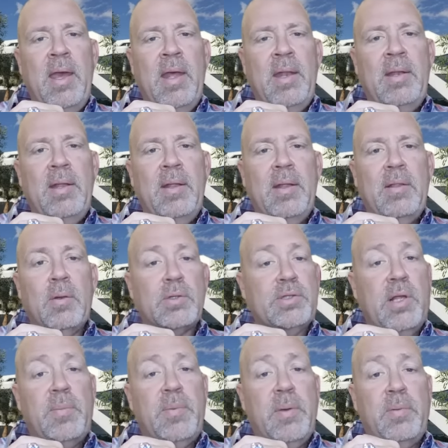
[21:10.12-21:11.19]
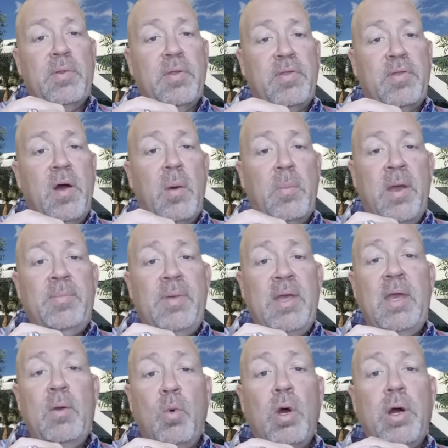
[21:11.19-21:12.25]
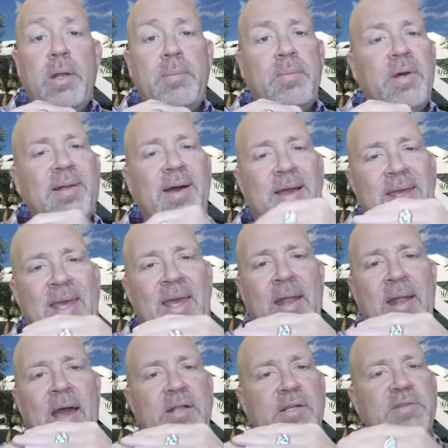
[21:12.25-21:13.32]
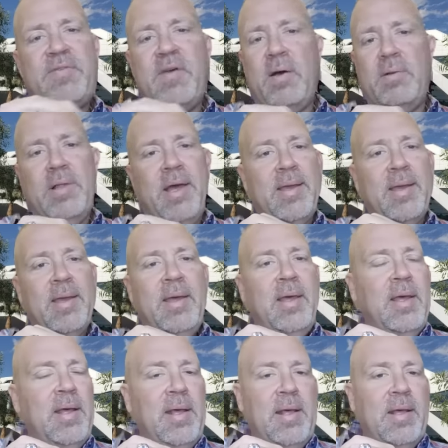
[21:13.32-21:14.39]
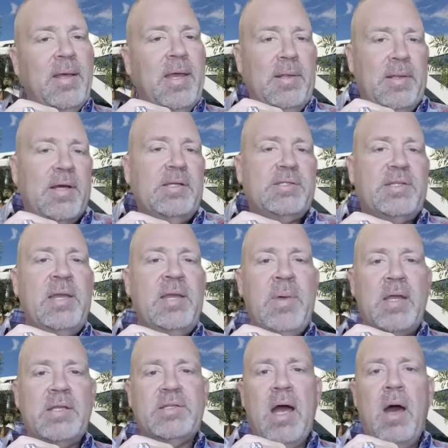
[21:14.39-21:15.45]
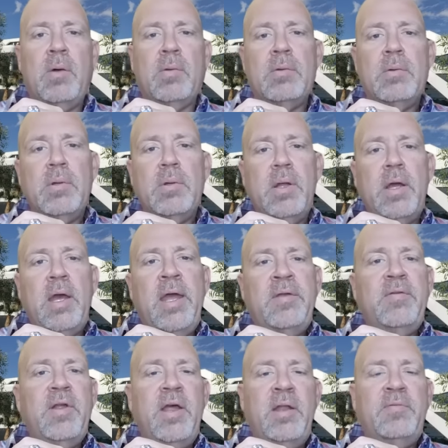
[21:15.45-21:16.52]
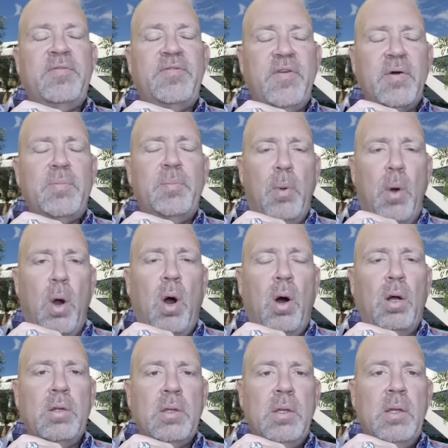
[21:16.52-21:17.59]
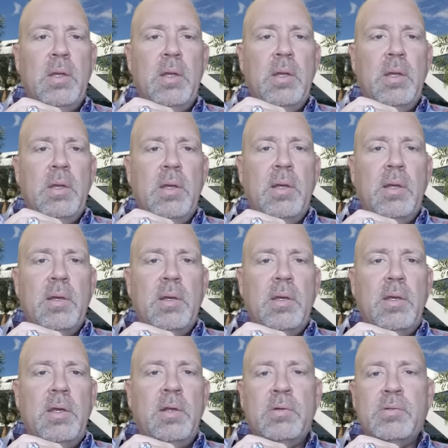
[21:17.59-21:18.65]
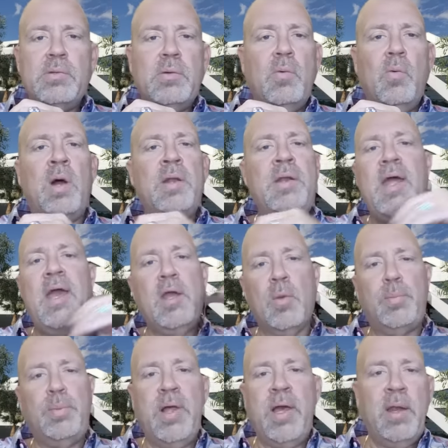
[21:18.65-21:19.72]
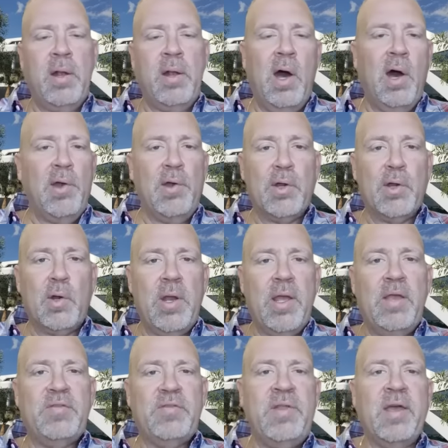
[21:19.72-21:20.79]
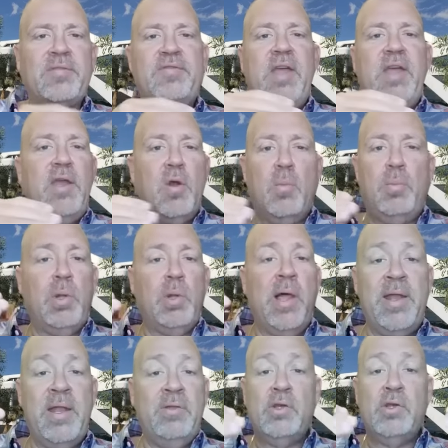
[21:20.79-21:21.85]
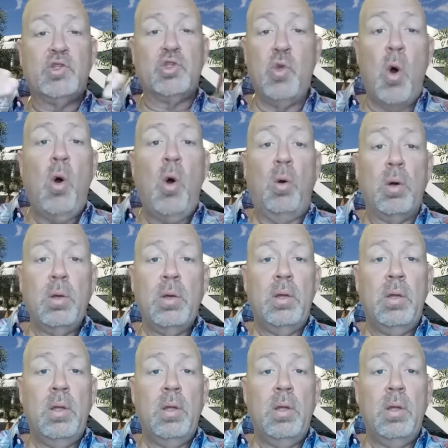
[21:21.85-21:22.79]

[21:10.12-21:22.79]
And there was a lot of people that thought maybe he would. But again, I just felt like he let his teammates down. And in football, you know, one day you're playing in 100 degrees, next day you're playing in the snow.